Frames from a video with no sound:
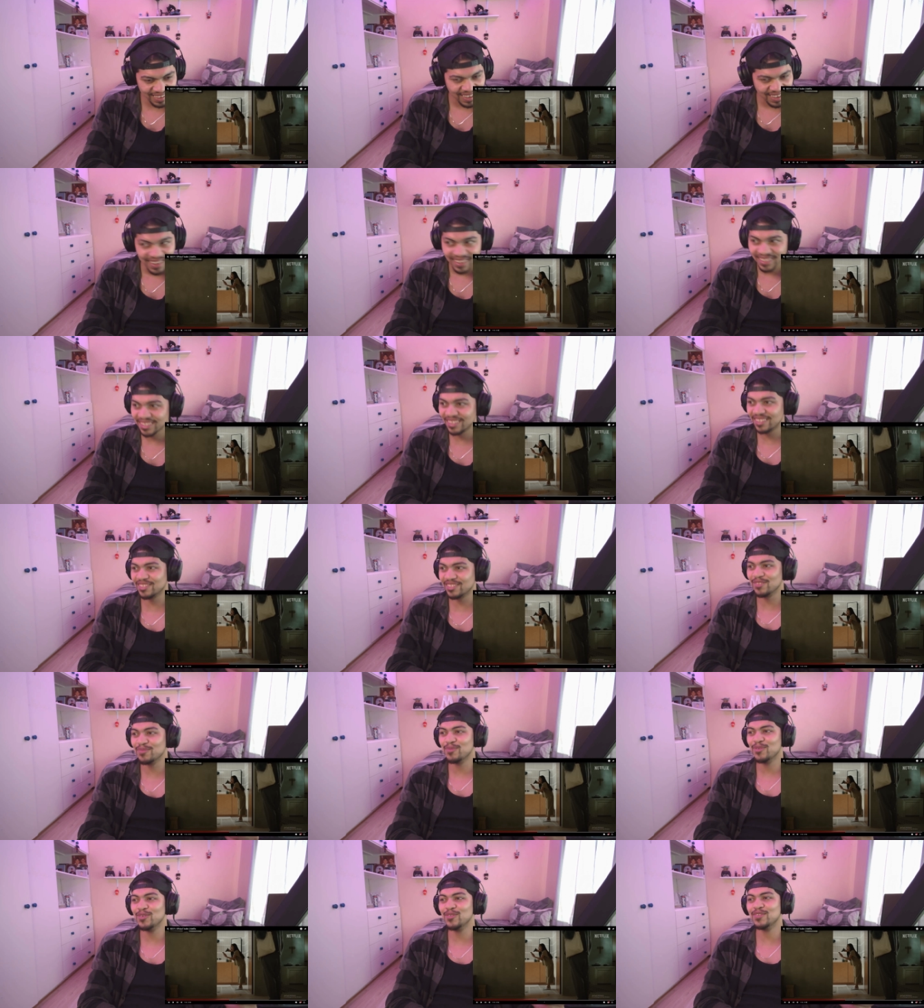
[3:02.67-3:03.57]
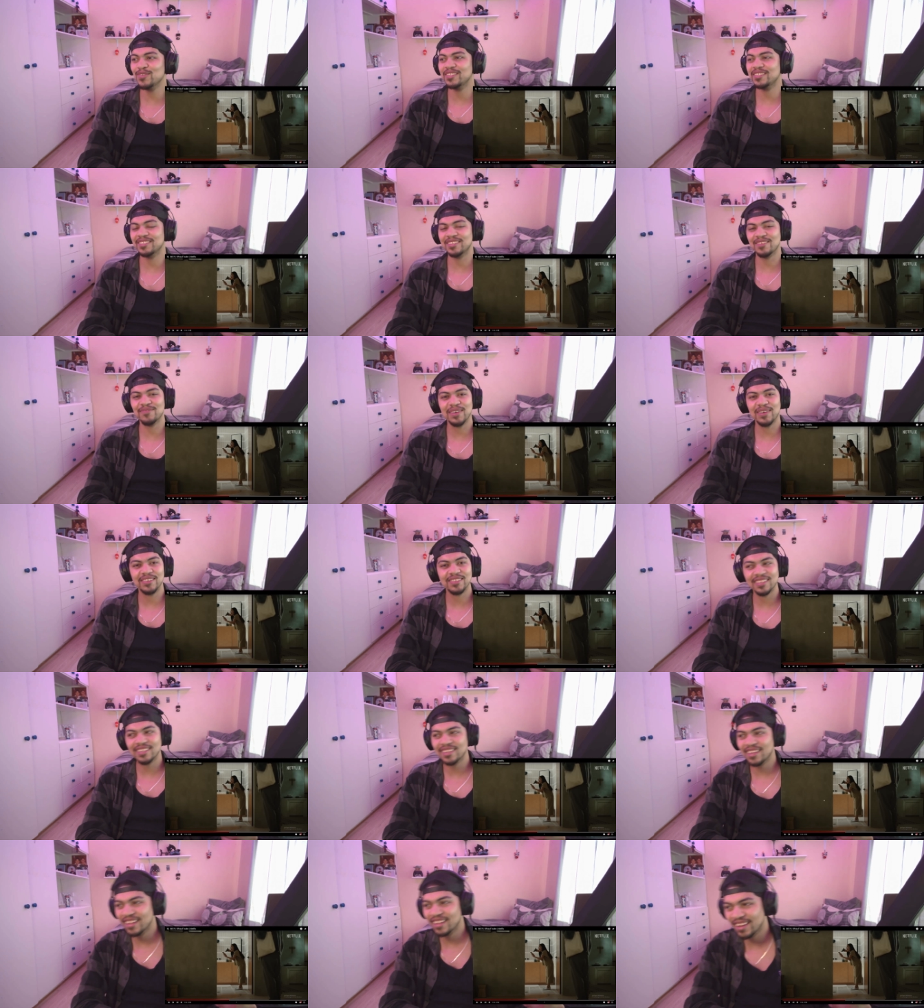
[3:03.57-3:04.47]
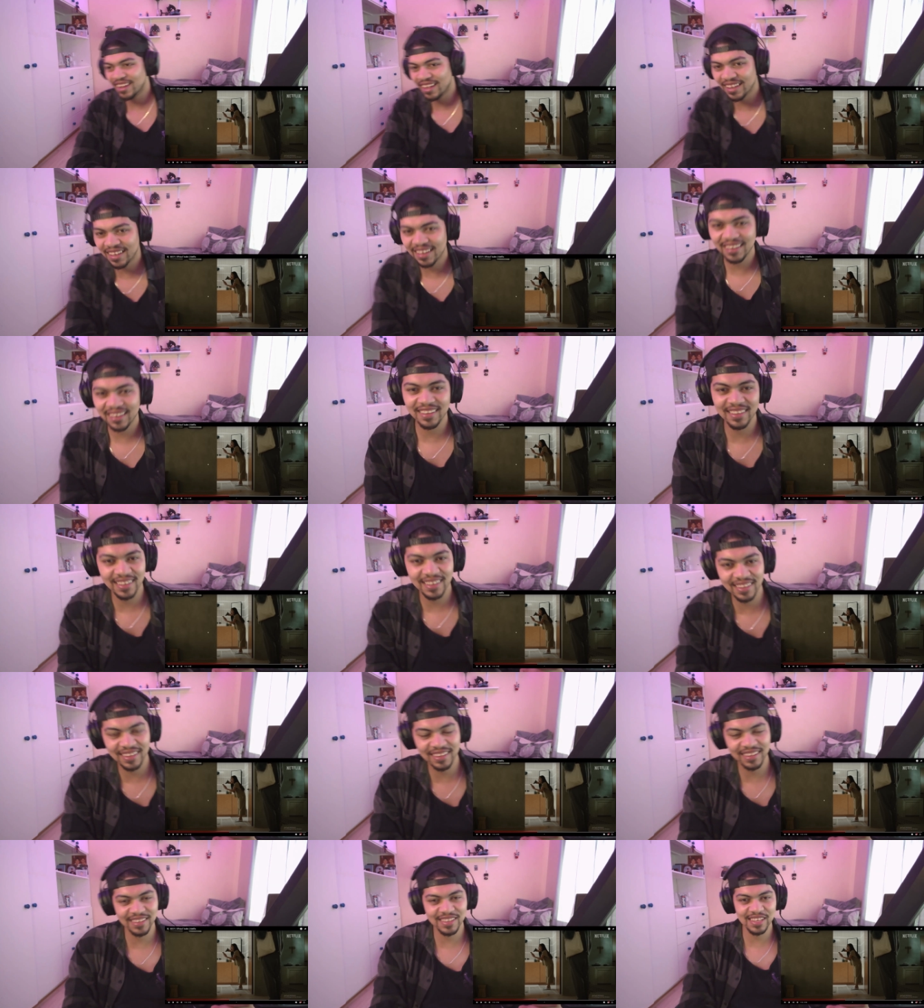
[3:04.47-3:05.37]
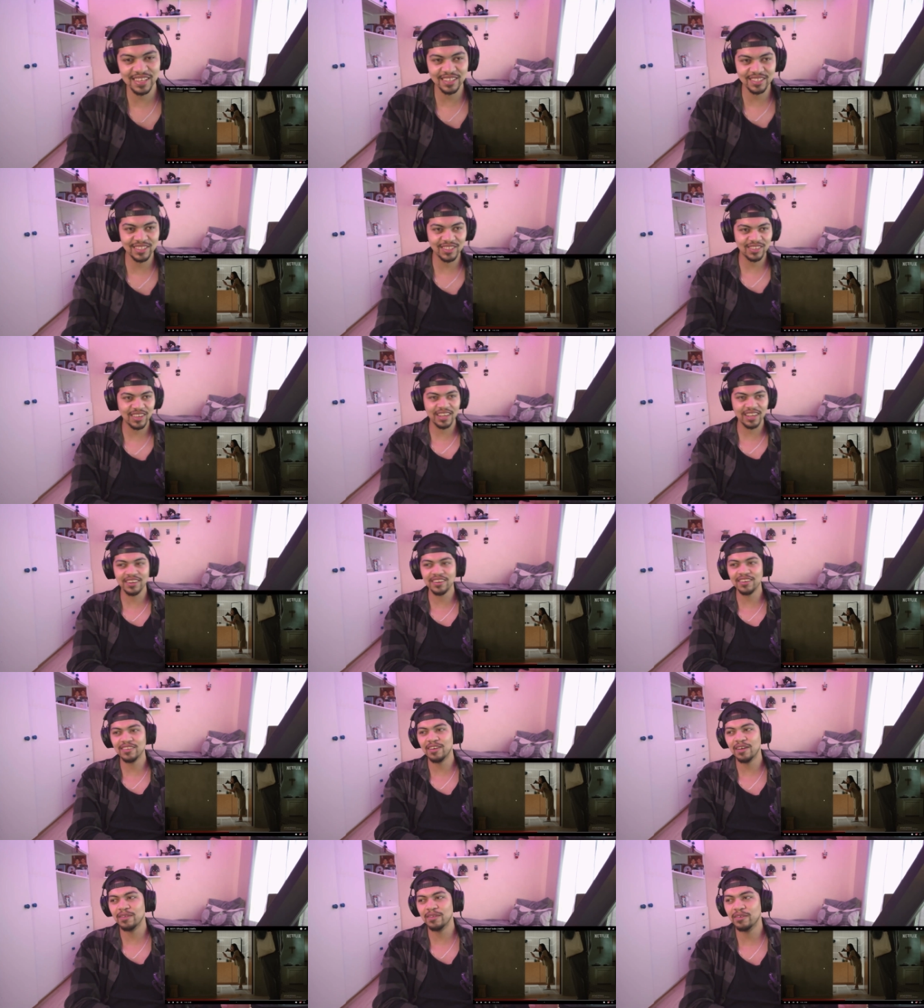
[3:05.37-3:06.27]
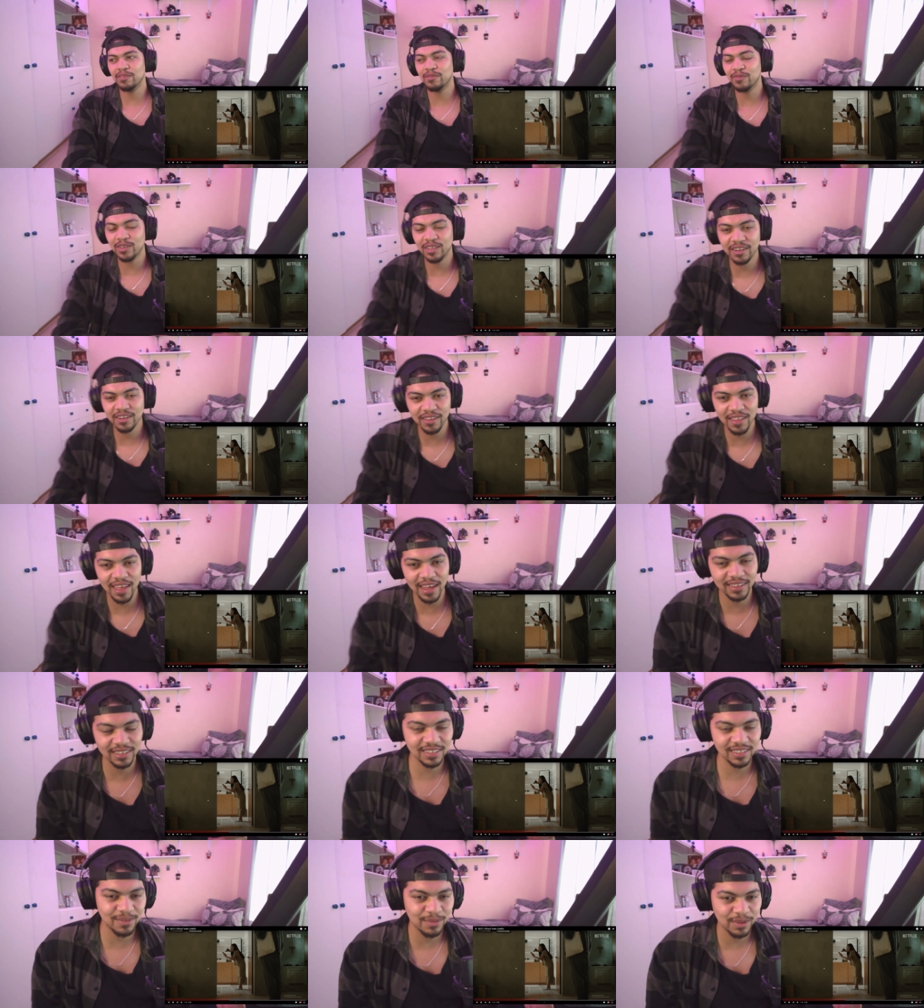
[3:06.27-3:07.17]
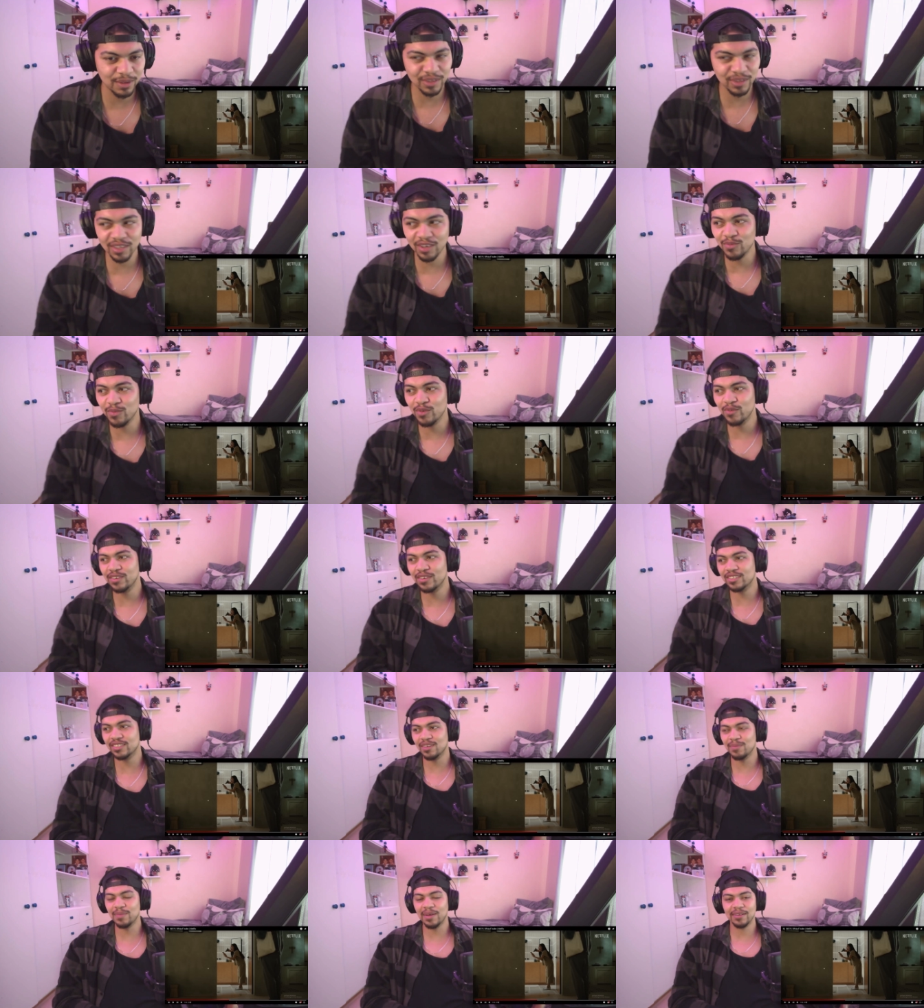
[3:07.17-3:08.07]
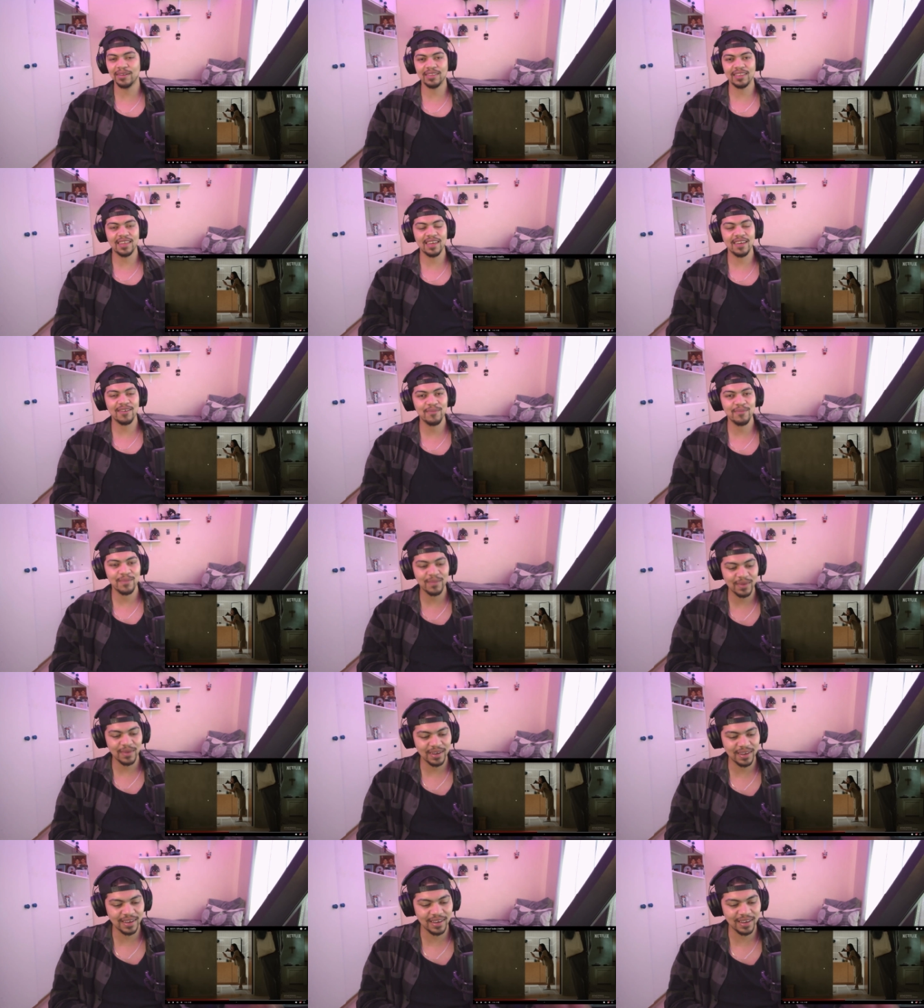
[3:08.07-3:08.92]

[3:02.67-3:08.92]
So this whole movie just about the, like, these, I don't fully know the actor's name, but this whole movie just about them,